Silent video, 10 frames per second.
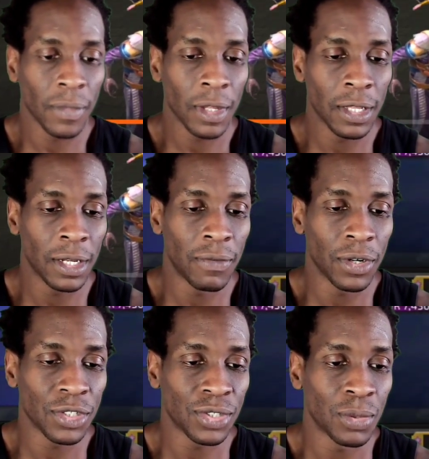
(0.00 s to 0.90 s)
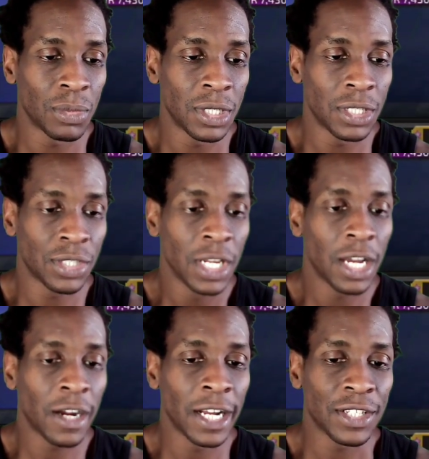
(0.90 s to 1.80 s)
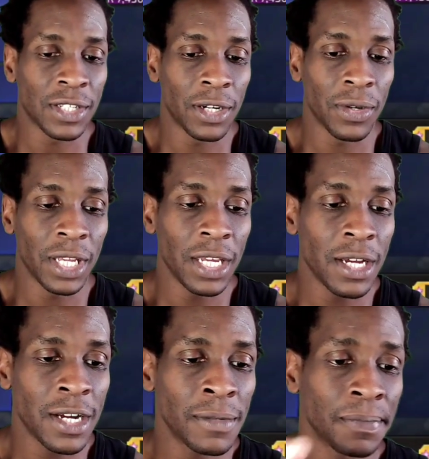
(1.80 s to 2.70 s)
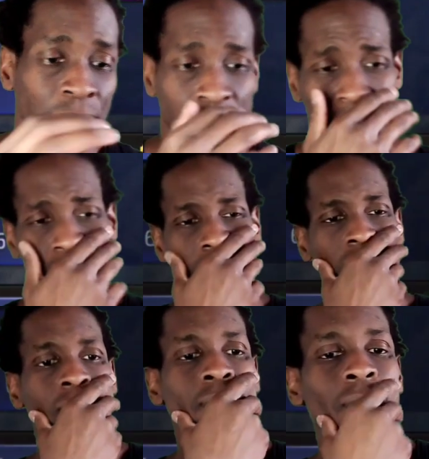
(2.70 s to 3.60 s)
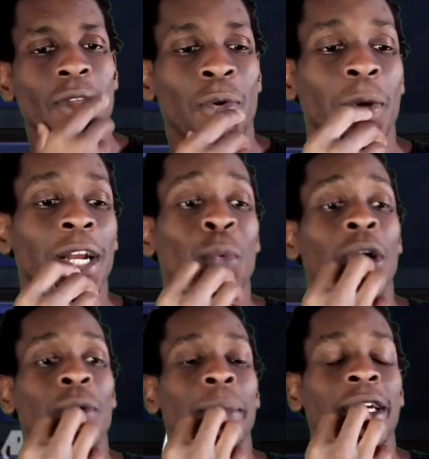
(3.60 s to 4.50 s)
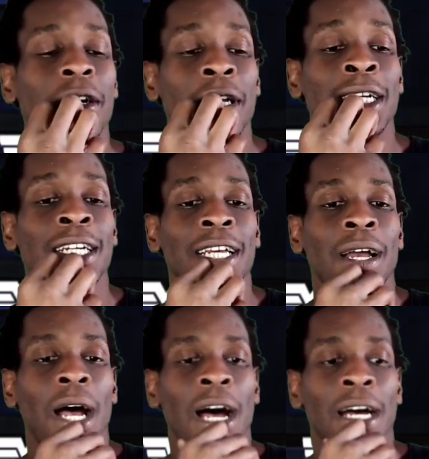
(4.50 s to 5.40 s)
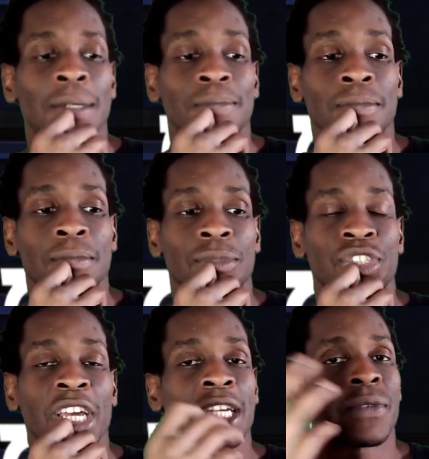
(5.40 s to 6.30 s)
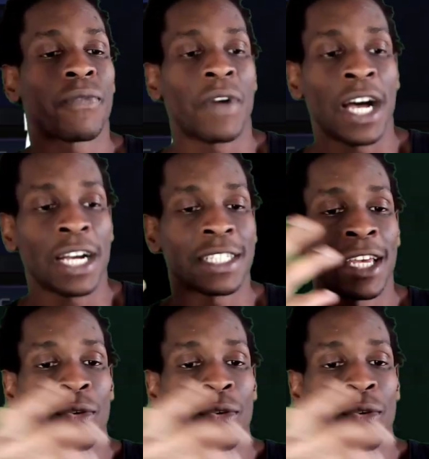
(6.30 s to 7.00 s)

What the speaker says: Love her so much. All right, so here we're running Wonder Woman Coda, Jace, Fox, and